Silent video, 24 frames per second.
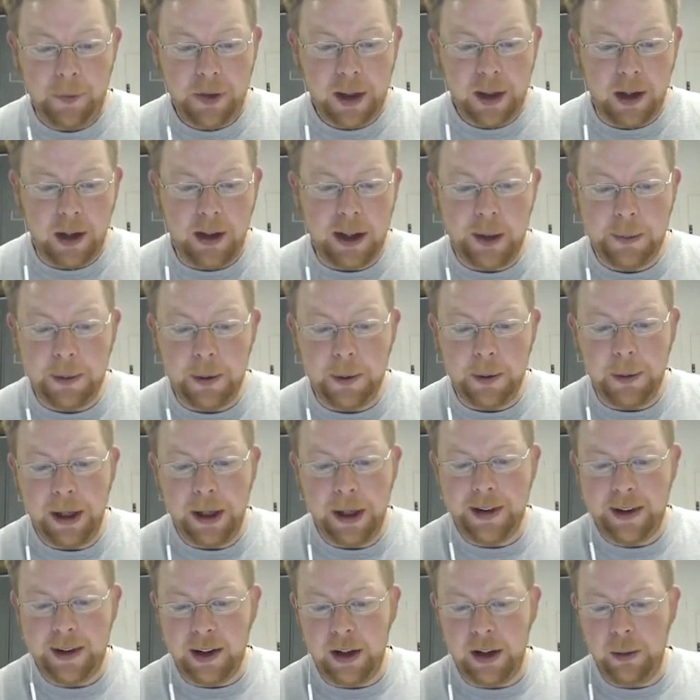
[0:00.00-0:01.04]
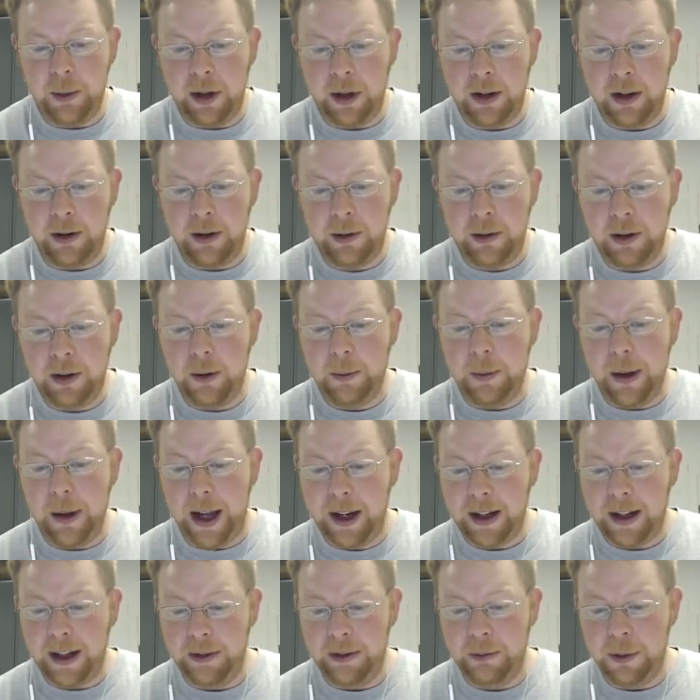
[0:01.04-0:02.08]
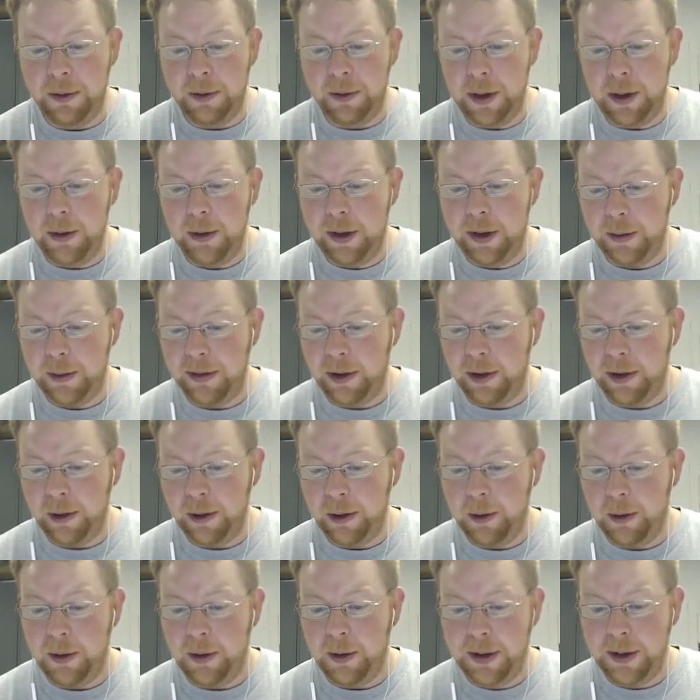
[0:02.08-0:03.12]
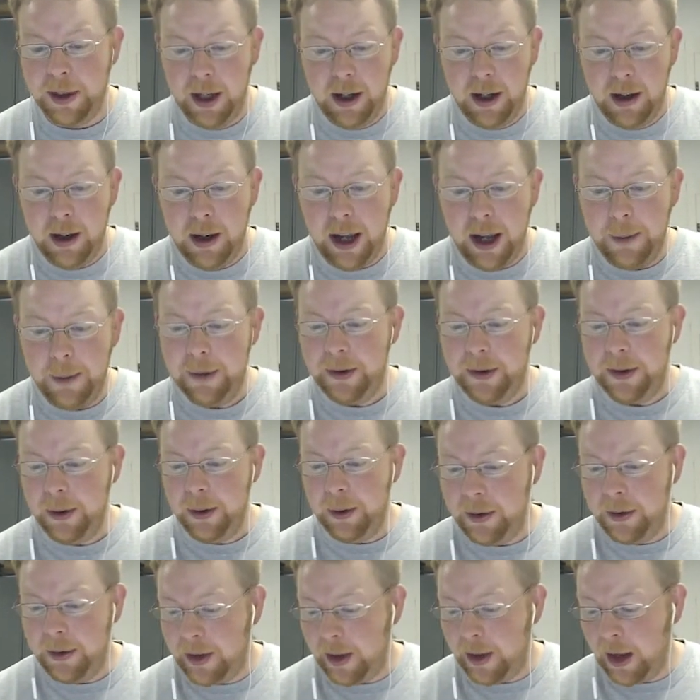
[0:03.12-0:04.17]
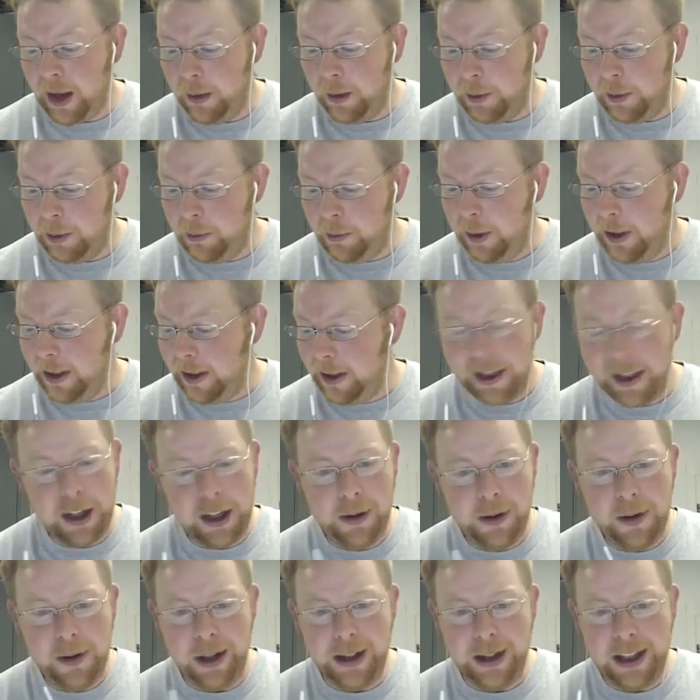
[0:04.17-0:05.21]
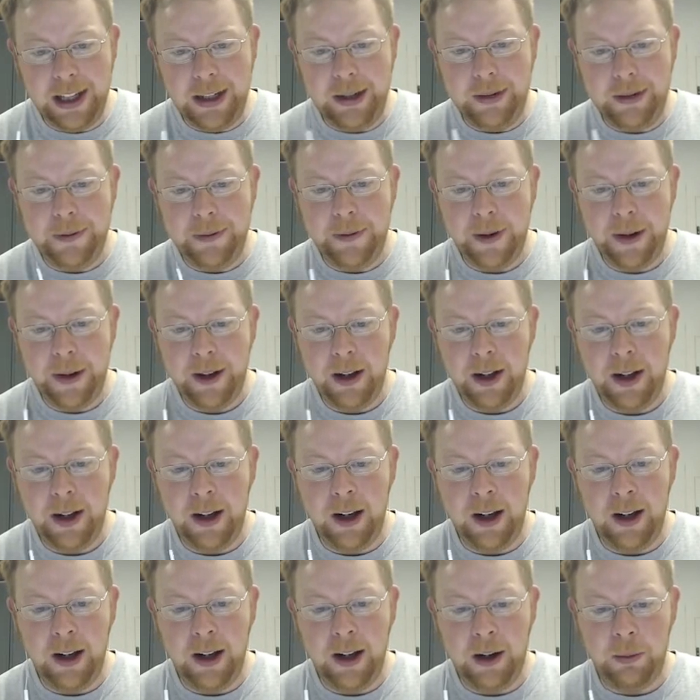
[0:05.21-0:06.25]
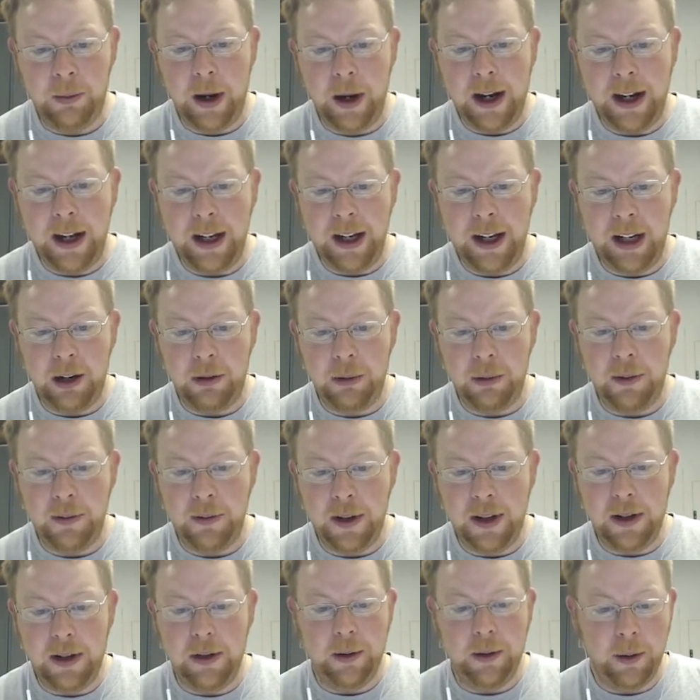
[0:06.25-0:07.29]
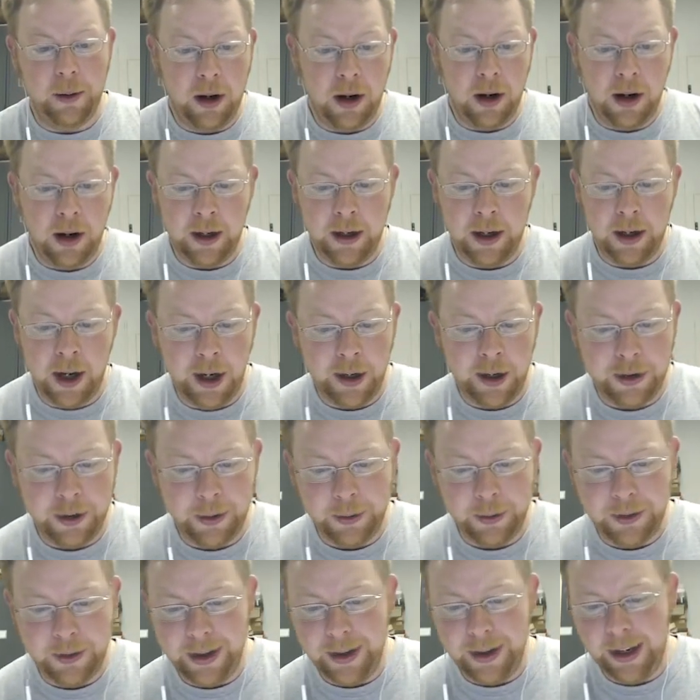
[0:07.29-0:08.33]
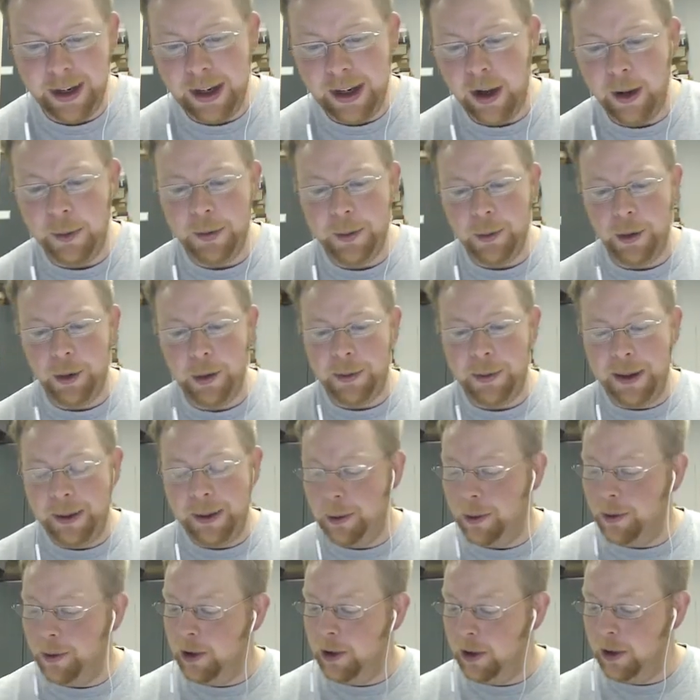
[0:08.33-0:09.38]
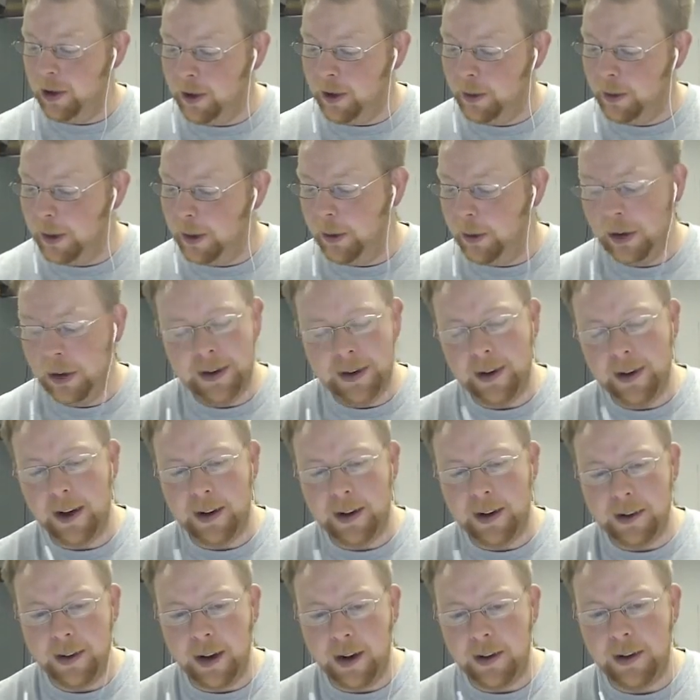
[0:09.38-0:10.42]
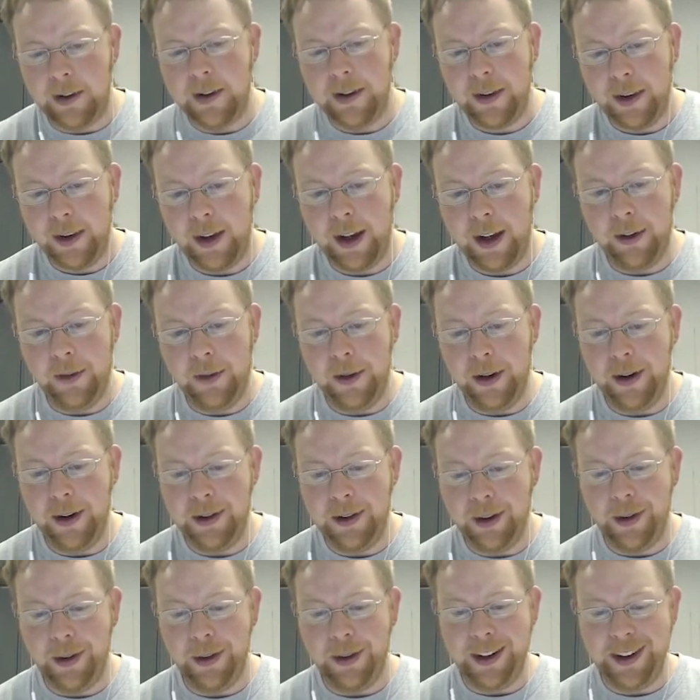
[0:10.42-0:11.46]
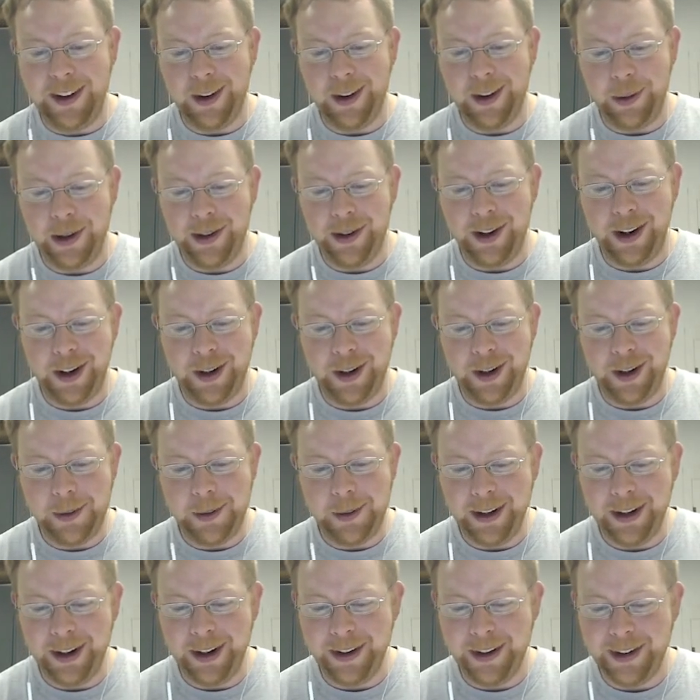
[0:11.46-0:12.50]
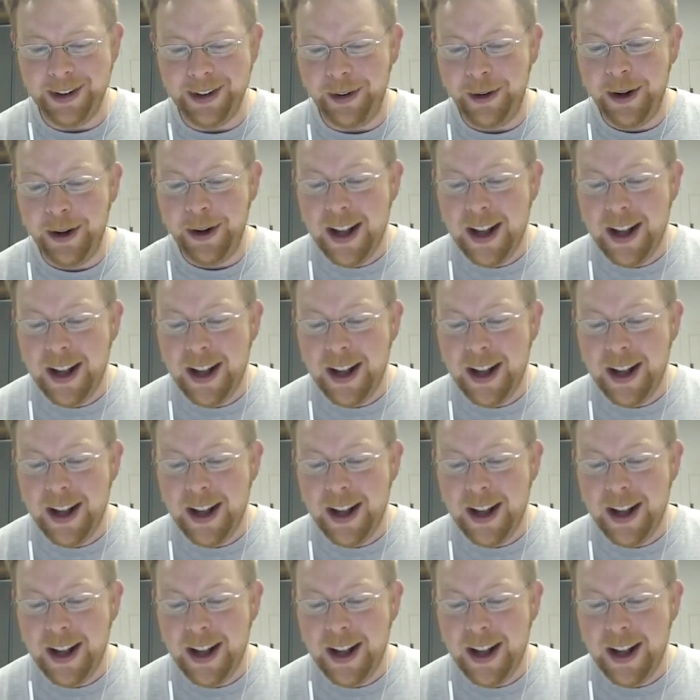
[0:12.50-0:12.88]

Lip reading: a couple of minutes and you want to go back and review some of our old episodes, we'd really like it if you could leave a rating and a review on iTunes. It helps more people learn about insect sex and the various other things that we talk about here. So